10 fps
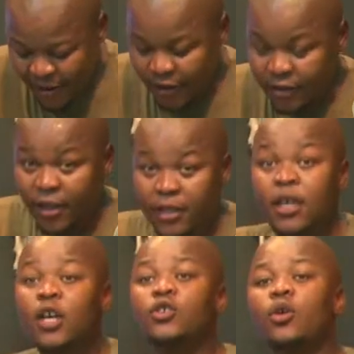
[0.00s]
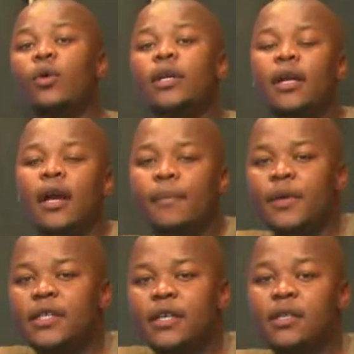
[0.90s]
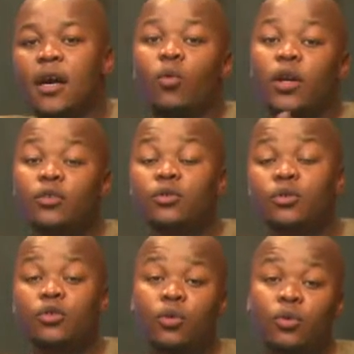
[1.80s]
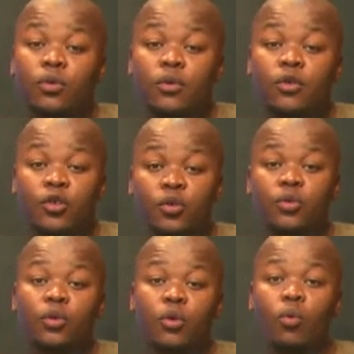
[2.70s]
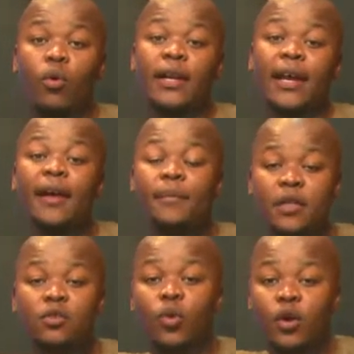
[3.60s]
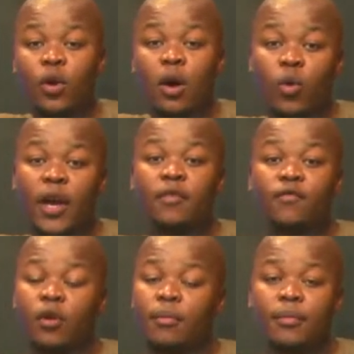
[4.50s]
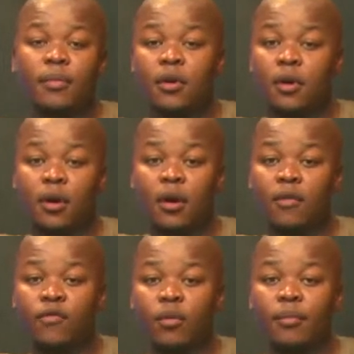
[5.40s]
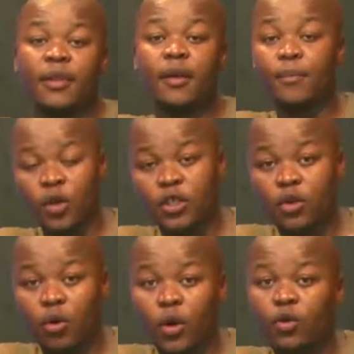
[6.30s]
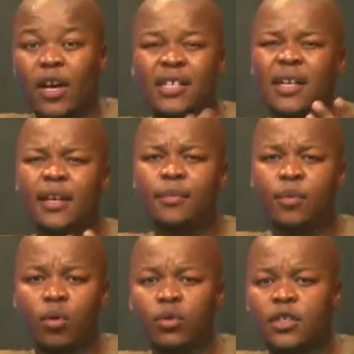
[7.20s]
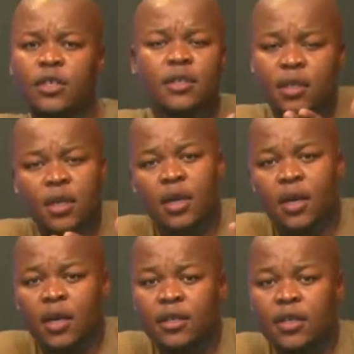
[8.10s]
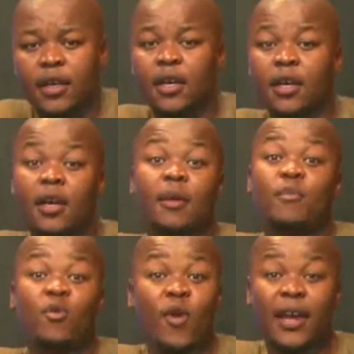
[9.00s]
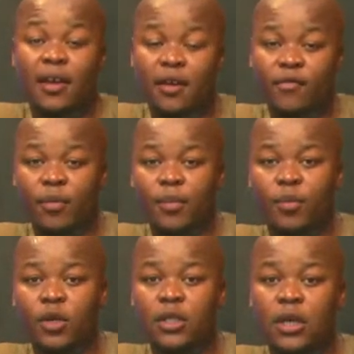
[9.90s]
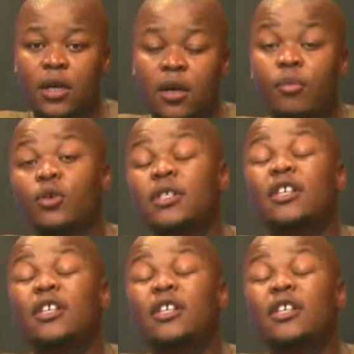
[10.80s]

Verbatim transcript: Yes, thanks. So what happens is I want to show you what happens when we are away from from the bush, or when we are asleep, or just taking a break from the bush, because